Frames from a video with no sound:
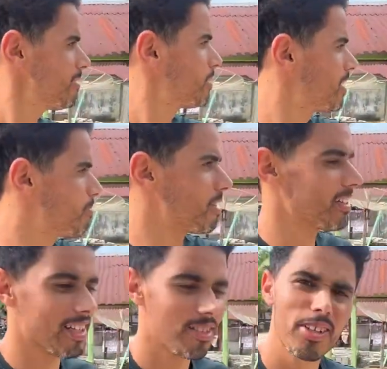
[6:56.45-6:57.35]
But
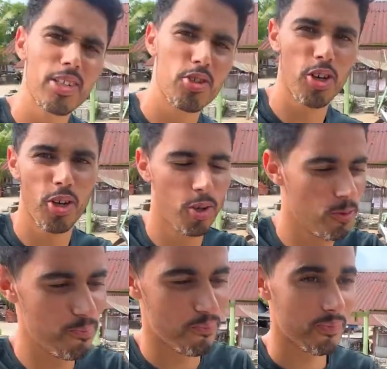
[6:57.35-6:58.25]
apparently we need
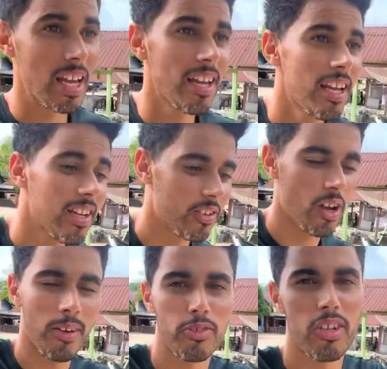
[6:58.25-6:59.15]
to, you
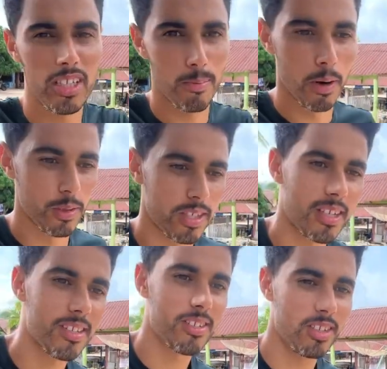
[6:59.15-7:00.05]
have to rent a boat
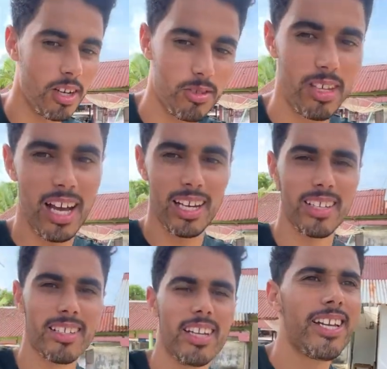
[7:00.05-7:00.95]
to go to the
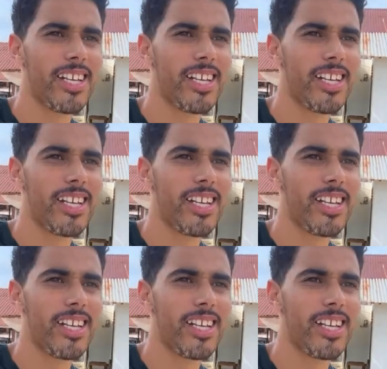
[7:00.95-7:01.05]
island.